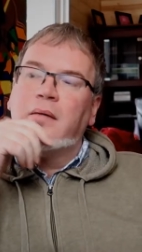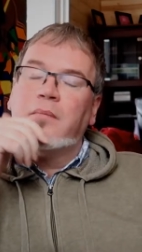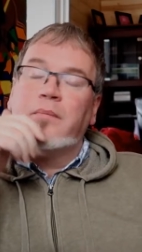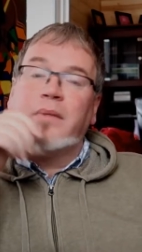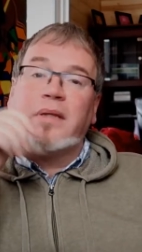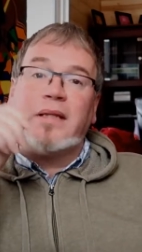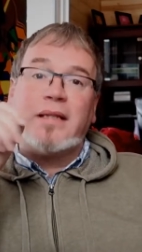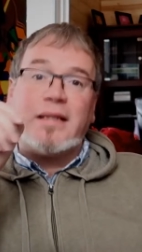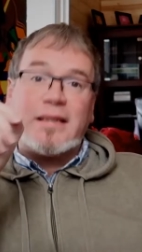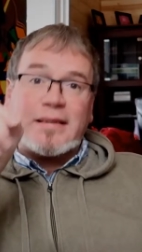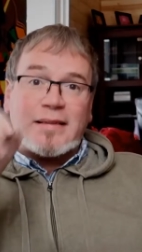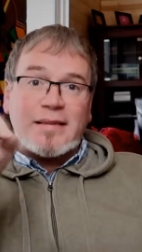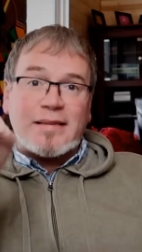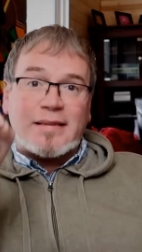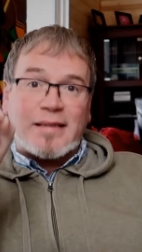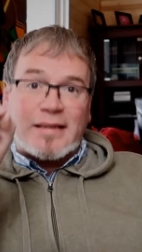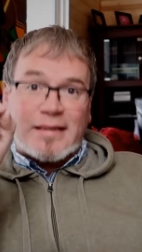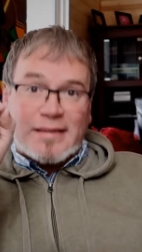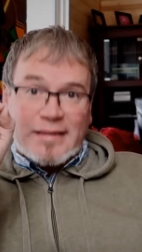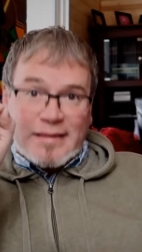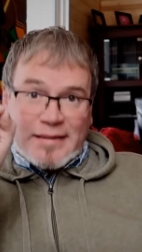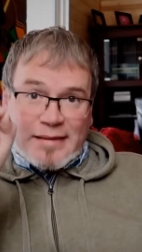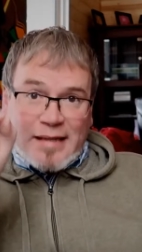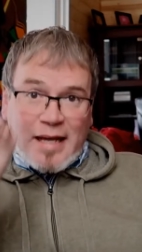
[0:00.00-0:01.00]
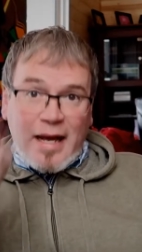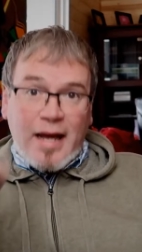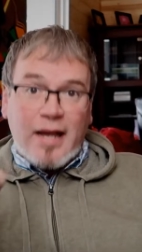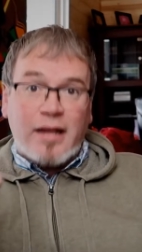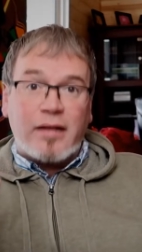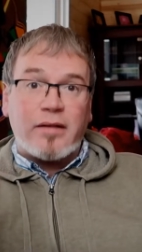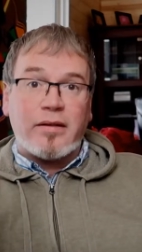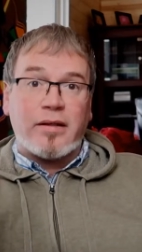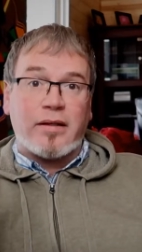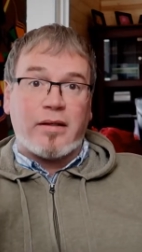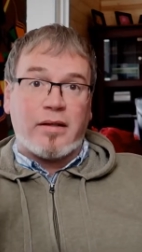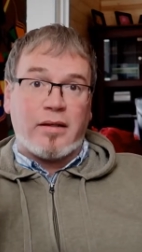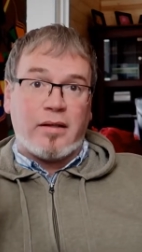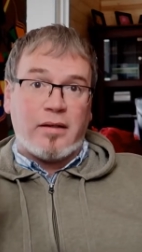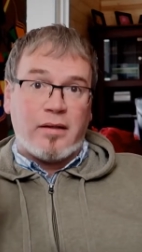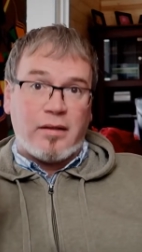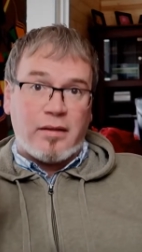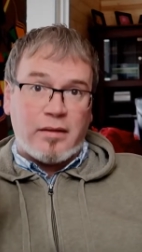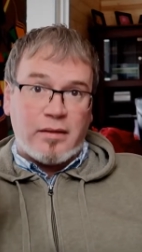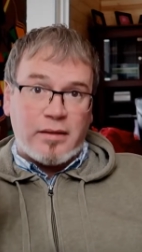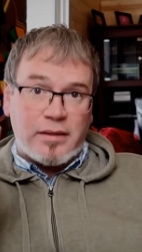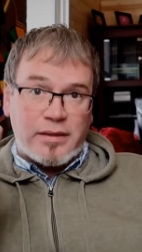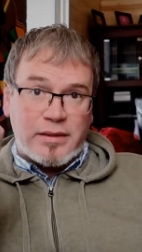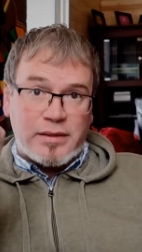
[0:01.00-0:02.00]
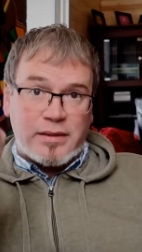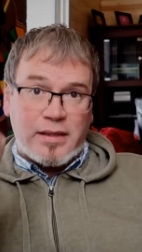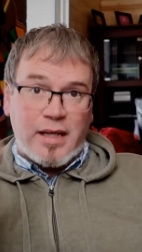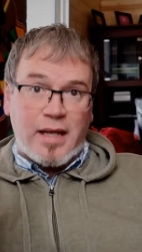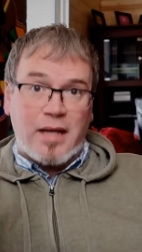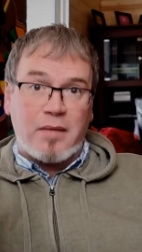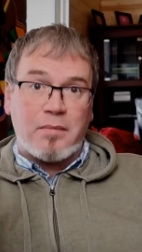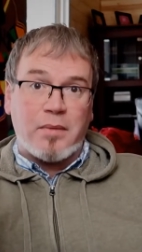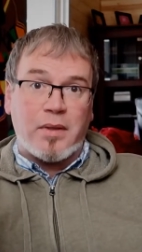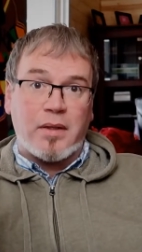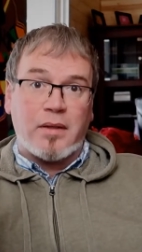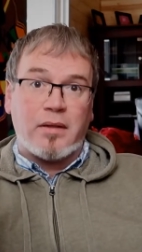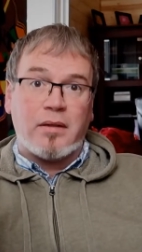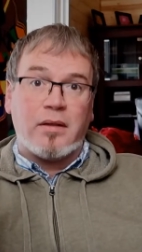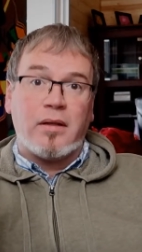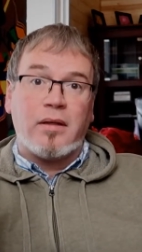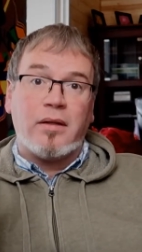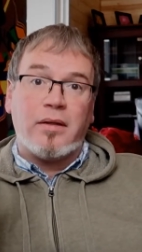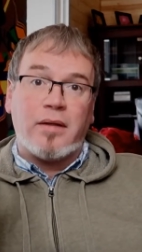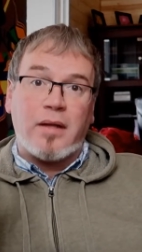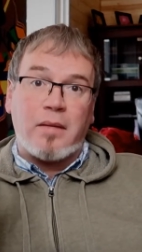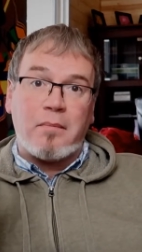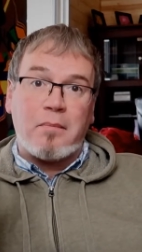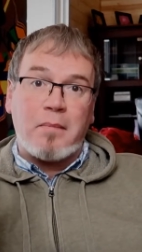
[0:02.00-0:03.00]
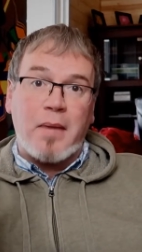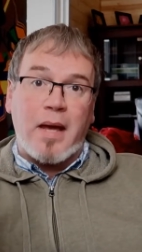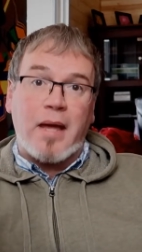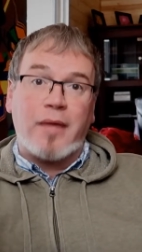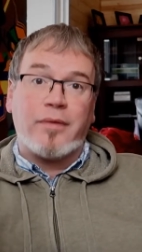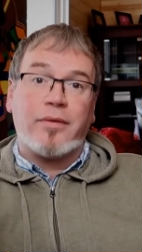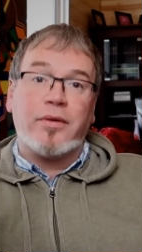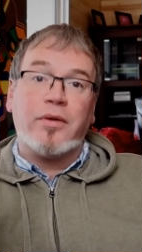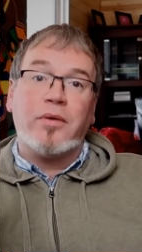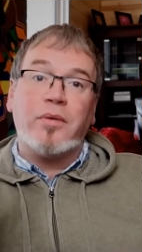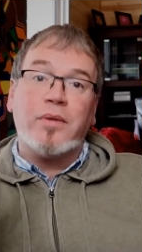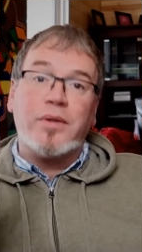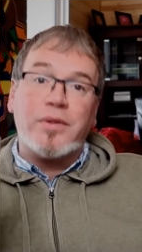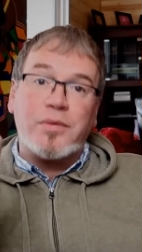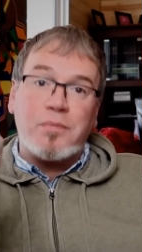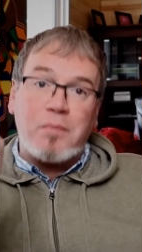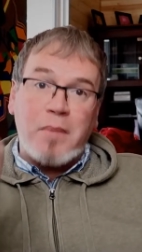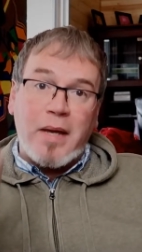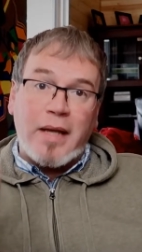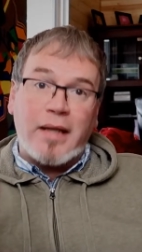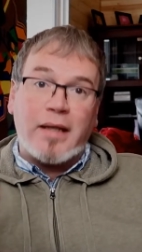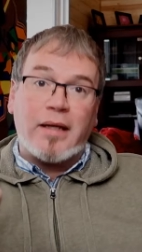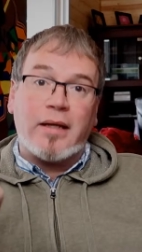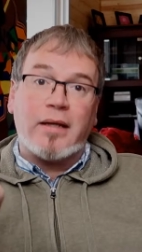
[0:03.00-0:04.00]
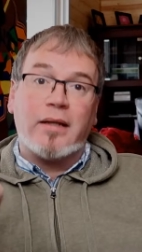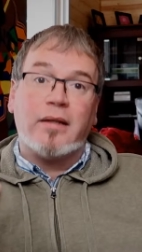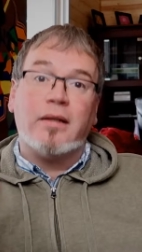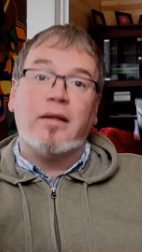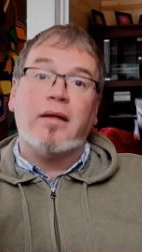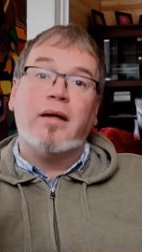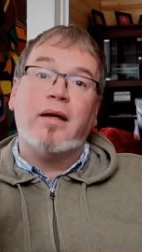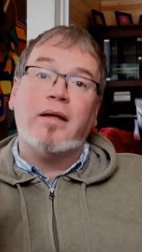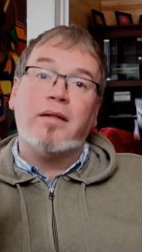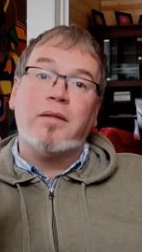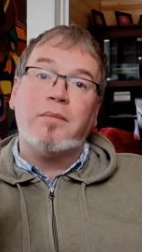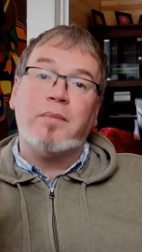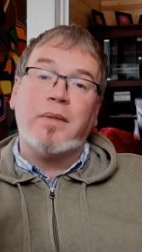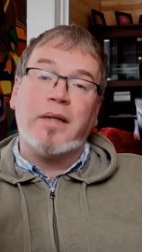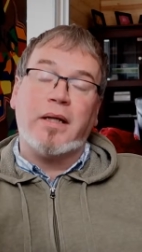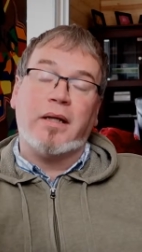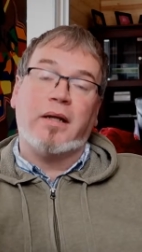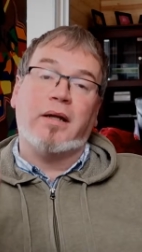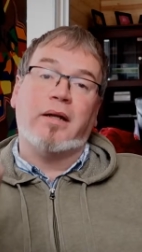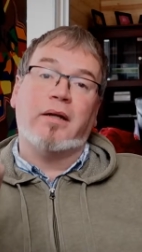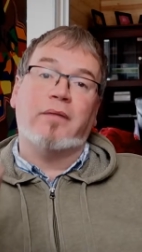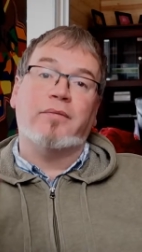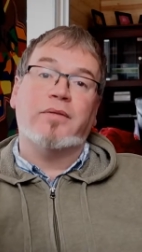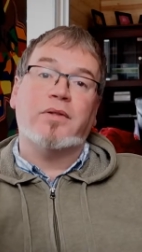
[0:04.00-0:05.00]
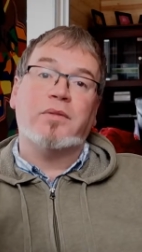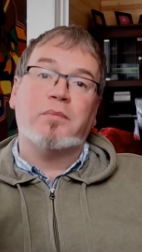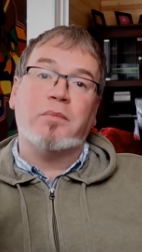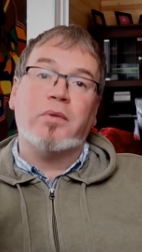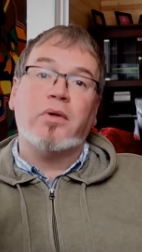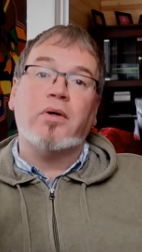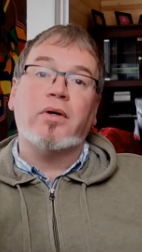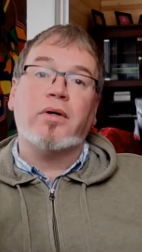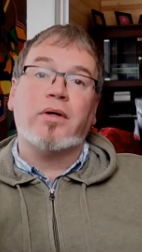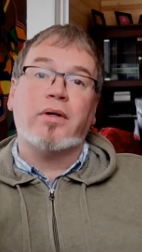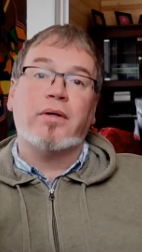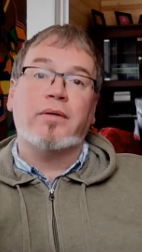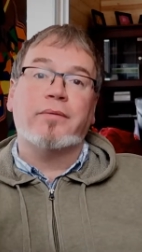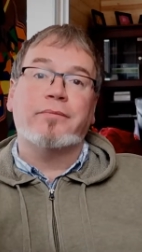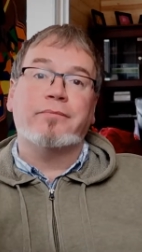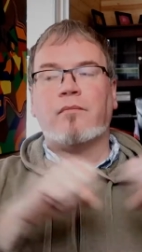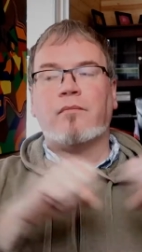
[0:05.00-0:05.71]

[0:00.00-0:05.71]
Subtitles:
But this is exactly the statement that Matthew is making at the beginning of his book.